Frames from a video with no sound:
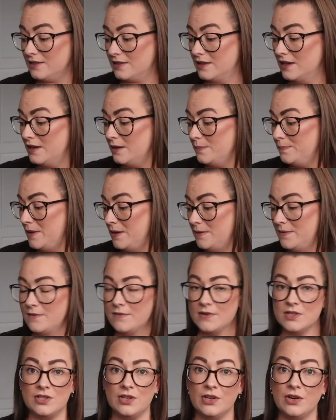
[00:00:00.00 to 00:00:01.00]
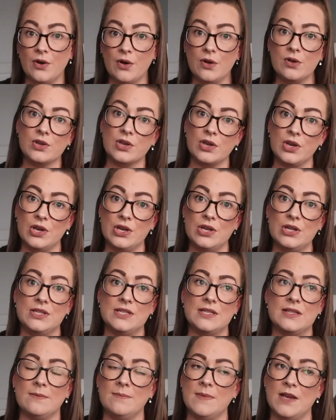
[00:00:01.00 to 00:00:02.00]
the baby was doing all
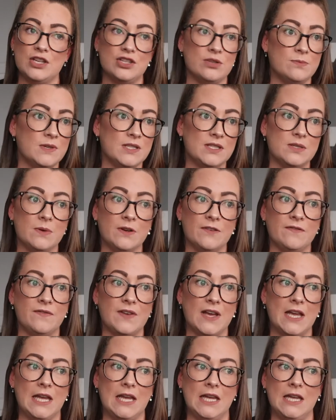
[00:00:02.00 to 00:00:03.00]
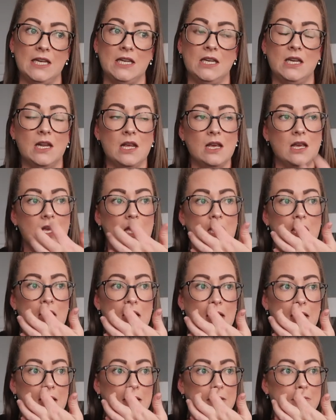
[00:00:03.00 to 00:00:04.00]
good, the measurements were fine,
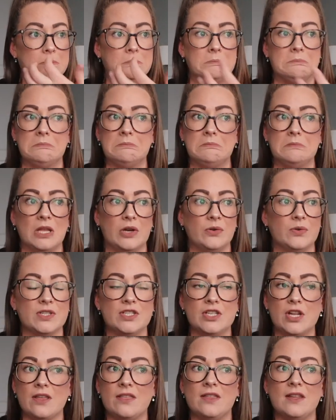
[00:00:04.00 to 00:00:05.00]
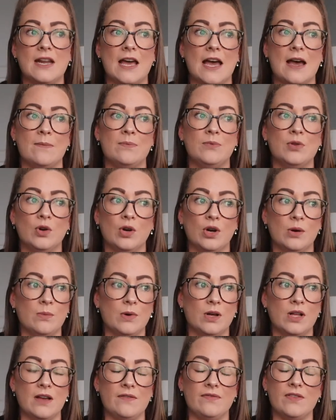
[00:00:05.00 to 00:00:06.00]
there was nothing
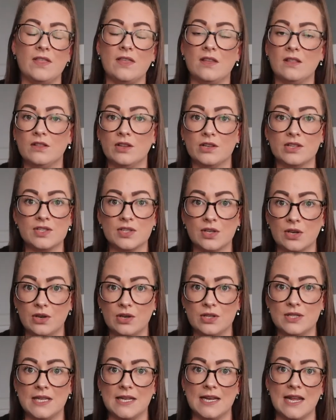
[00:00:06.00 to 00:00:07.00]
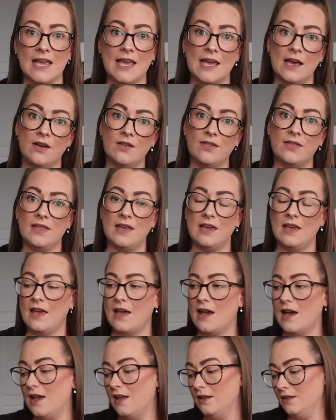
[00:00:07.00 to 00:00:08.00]
abnormal, everything looks good and healthy,
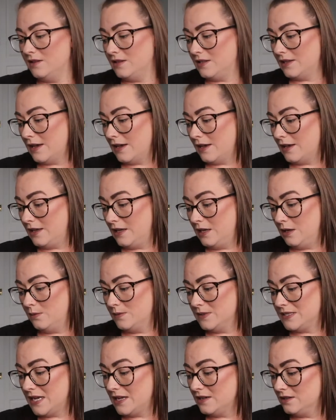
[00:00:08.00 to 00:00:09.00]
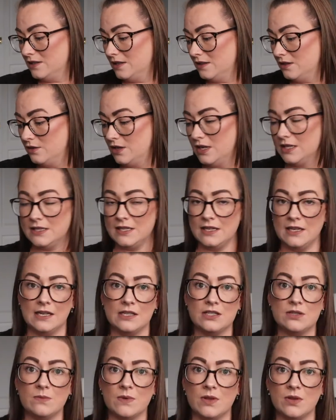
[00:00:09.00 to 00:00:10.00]
and he was heading in the right
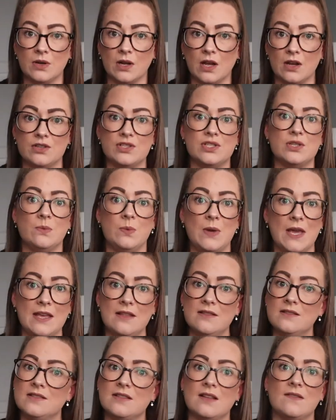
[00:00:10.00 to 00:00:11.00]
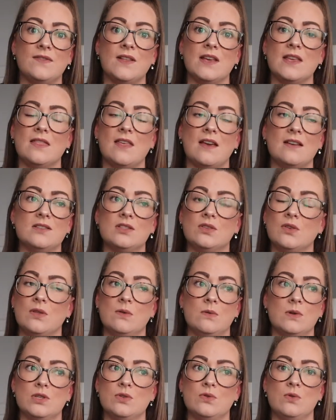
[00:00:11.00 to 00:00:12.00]
direction with regards to weight and stuff like that, so
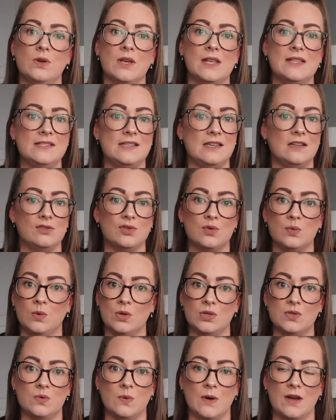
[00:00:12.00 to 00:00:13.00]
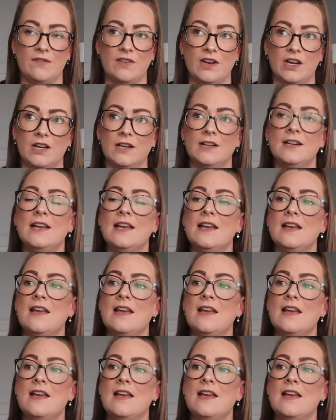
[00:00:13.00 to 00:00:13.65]
there was no concerns whatsoever.